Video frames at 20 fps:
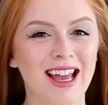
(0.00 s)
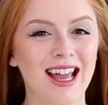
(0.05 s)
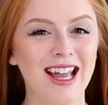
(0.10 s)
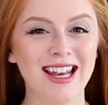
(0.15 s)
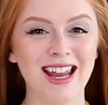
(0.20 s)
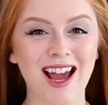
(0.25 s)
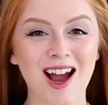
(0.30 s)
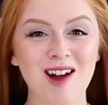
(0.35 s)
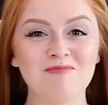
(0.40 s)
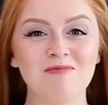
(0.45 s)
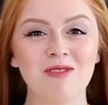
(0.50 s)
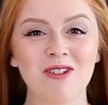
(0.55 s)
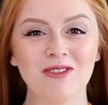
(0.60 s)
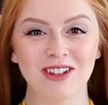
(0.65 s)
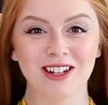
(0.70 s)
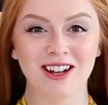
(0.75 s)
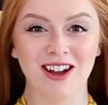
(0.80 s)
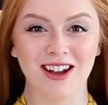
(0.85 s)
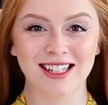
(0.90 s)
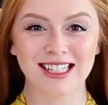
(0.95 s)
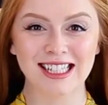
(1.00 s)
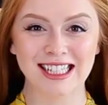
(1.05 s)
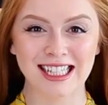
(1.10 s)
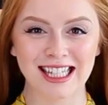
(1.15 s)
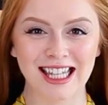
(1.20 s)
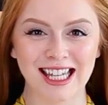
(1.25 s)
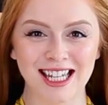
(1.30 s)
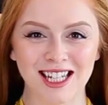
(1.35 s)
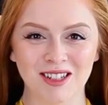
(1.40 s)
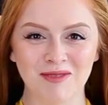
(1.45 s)
And now moving on to the
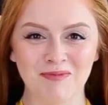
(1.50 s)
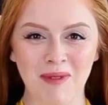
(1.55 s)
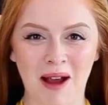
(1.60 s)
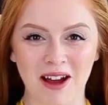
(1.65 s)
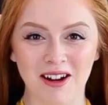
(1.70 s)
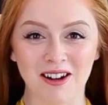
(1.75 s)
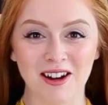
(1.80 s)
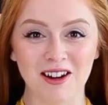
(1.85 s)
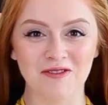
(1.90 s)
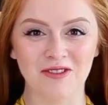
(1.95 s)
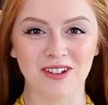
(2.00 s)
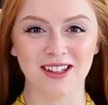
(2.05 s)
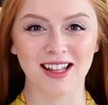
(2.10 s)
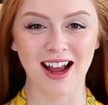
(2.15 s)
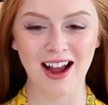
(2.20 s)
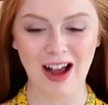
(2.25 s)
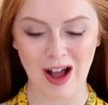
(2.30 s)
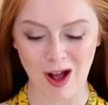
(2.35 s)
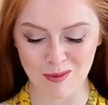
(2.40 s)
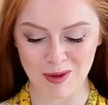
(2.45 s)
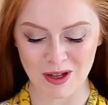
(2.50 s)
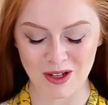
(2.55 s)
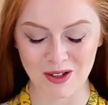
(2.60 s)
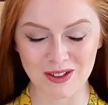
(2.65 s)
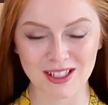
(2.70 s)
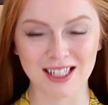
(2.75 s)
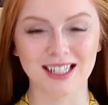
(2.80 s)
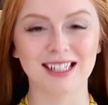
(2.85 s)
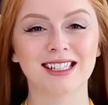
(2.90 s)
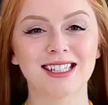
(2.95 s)
quiche batter, and for that I'll be
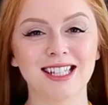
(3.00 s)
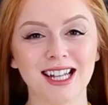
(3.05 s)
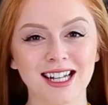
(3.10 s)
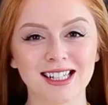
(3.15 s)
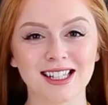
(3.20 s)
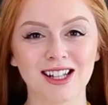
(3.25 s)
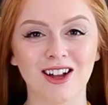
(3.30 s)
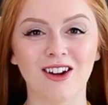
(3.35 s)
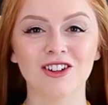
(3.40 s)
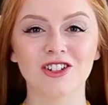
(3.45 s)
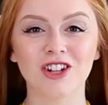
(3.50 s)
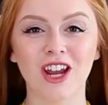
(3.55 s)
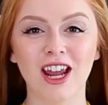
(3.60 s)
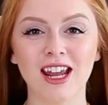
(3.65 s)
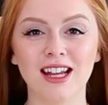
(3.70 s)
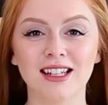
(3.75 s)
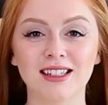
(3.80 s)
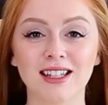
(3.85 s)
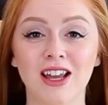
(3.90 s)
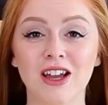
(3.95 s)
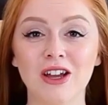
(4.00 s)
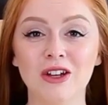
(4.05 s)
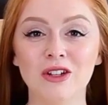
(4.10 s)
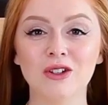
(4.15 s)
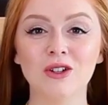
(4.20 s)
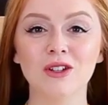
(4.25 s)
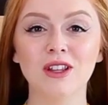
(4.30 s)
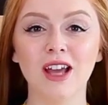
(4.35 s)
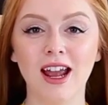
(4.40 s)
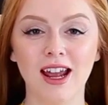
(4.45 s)
using 6 large eggs.
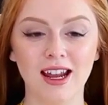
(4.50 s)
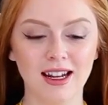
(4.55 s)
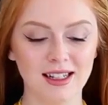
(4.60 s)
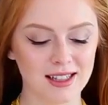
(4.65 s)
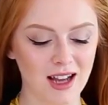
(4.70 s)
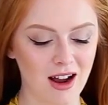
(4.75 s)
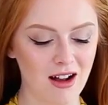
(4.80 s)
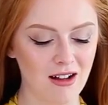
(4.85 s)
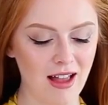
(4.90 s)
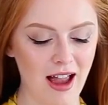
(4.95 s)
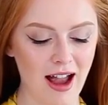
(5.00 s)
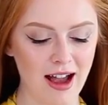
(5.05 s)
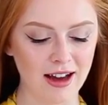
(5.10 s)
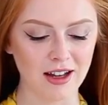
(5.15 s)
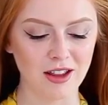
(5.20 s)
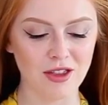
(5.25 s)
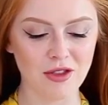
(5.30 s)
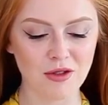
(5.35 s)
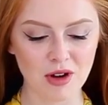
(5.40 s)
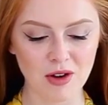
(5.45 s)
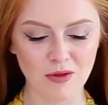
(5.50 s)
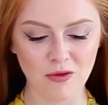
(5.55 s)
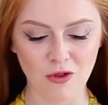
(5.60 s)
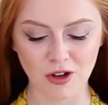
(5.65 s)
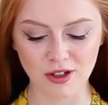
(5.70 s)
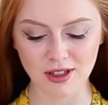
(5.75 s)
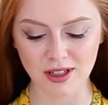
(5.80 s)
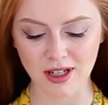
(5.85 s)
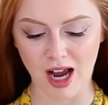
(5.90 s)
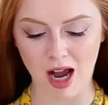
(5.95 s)
To the eggs I'll add in
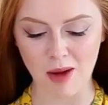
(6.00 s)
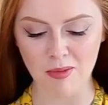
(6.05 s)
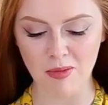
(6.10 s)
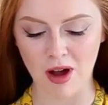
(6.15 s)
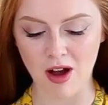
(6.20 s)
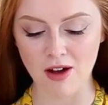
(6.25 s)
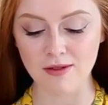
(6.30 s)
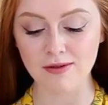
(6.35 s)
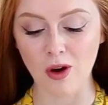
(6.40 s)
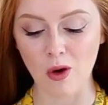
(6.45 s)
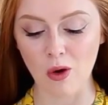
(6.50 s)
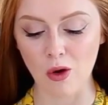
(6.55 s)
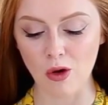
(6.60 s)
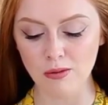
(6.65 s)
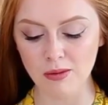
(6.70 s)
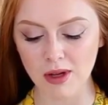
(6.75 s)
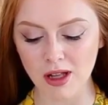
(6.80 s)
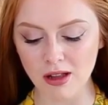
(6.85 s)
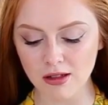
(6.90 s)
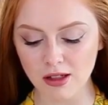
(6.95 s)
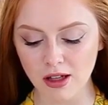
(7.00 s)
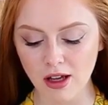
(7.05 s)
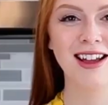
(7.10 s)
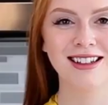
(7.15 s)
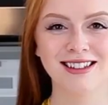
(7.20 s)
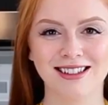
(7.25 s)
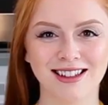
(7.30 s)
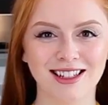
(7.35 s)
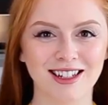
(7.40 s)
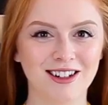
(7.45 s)
3/4 cup of whole milk.
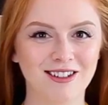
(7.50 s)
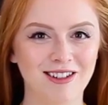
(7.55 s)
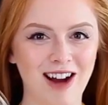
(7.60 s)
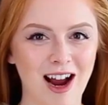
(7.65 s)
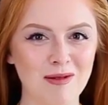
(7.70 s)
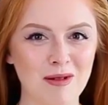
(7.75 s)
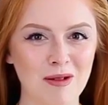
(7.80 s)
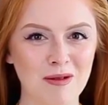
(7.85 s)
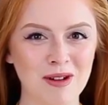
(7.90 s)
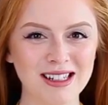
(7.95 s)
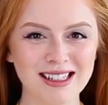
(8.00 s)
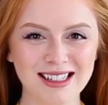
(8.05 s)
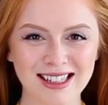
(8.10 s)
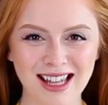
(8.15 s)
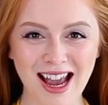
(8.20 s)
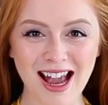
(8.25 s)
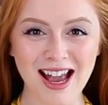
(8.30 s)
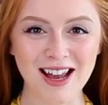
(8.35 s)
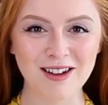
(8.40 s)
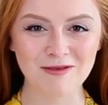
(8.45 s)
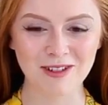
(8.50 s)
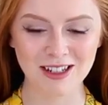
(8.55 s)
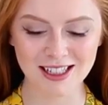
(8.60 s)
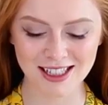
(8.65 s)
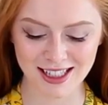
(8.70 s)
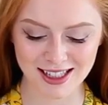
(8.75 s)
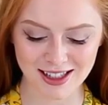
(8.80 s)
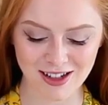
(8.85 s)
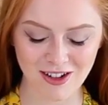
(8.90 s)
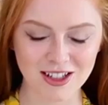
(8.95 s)
Grab a whisk and
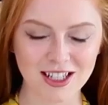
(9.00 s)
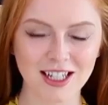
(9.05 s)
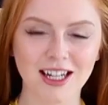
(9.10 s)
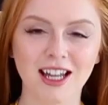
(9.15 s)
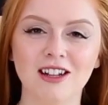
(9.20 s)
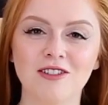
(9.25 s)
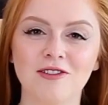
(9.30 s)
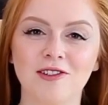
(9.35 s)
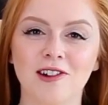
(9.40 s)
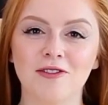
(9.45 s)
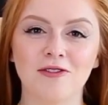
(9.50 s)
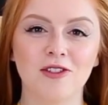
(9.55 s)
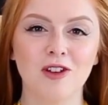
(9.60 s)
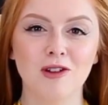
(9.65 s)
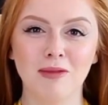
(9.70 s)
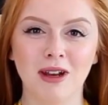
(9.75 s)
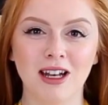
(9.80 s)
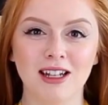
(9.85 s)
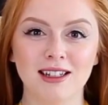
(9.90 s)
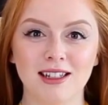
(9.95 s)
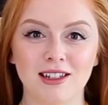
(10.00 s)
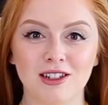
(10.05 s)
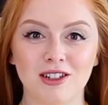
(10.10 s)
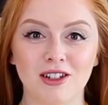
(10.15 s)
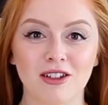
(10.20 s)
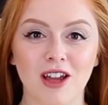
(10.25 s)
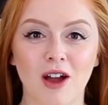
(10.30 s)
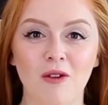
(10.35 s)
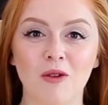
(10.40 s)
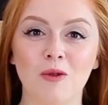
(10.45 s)
whisk this all together for a few minutes
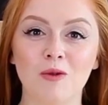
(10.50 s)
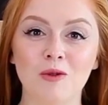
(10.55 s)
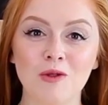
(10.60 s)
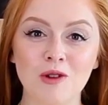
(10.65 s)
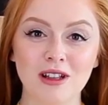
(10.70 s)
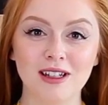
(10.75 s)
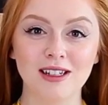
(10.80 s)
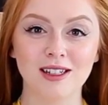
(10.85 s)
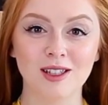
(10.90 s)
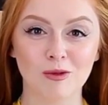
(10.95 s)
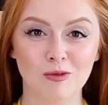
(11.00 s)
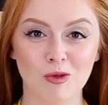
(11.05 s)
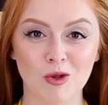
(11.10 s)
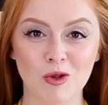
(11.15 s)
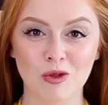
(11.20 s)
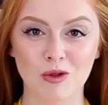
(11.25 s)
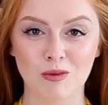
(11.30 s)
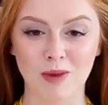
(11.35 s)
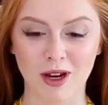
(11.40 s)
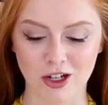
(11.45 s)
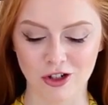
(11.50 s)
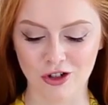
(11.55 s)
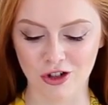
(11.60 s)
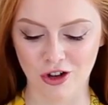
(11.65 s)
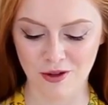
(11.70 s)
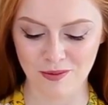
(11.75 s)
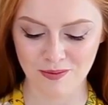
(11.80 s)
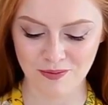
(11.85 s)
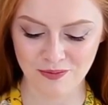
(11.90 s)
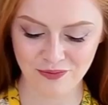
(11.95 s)
until you have a really smooth mixture.